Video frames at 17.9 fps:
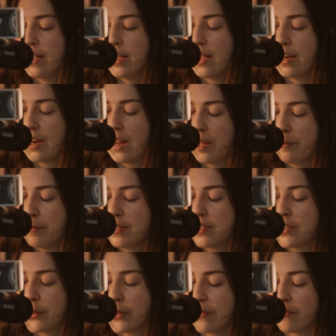It
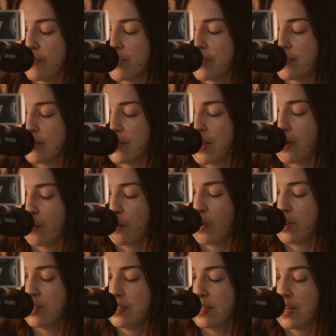happened, however, that
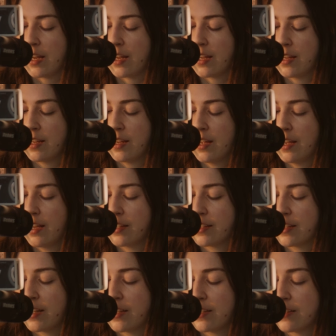one day a
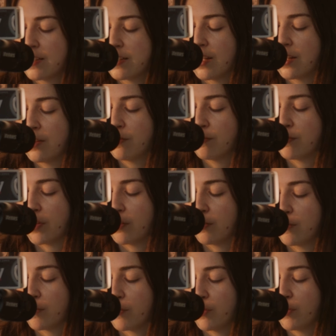king's son
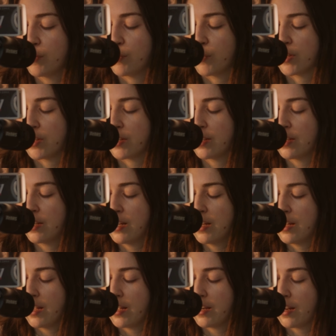rode through the wood
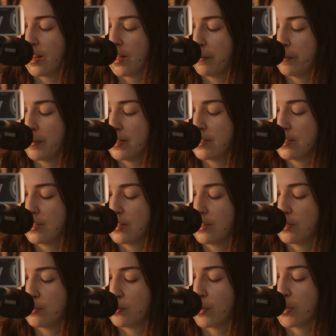and up into
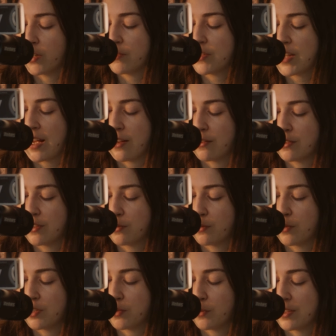the dwarf's house,
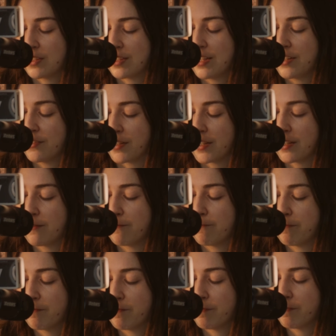which was near it.
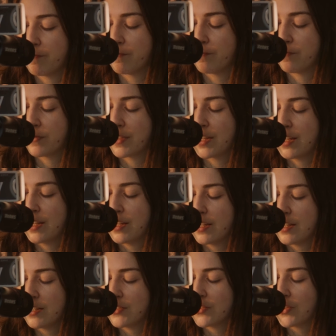
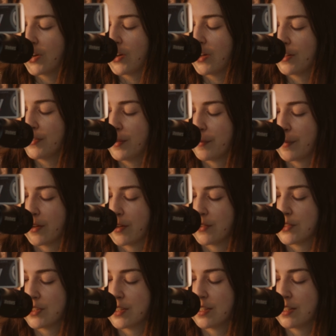He saw on the
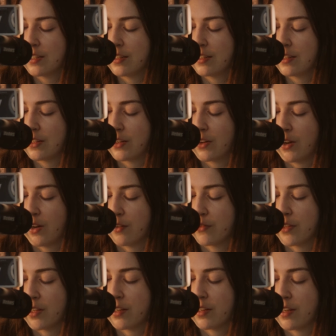mountain the
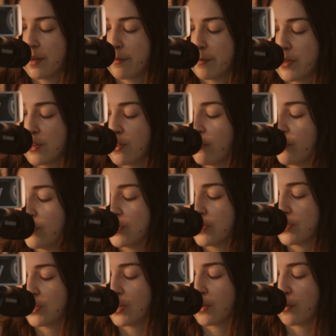coffin and beautiful
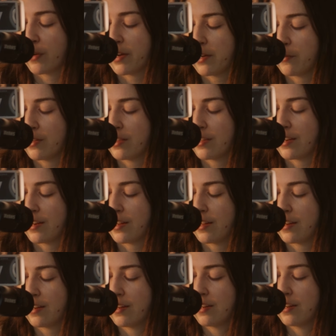Snow White within
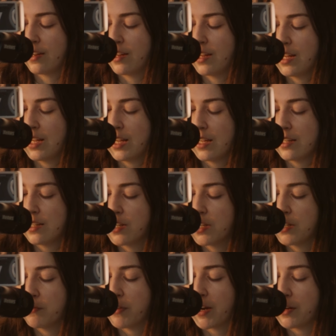it, and
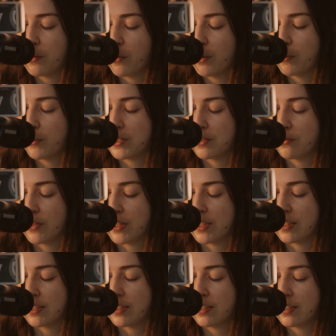he read what was
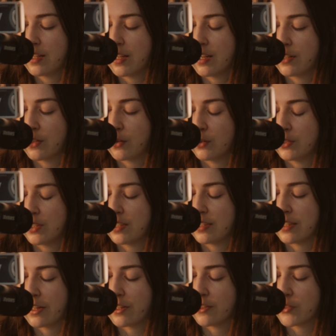written in golden
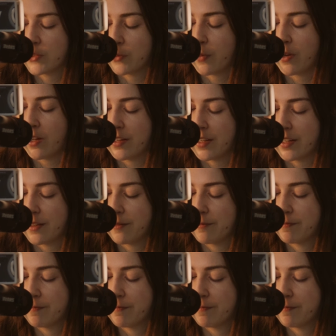letters upon it.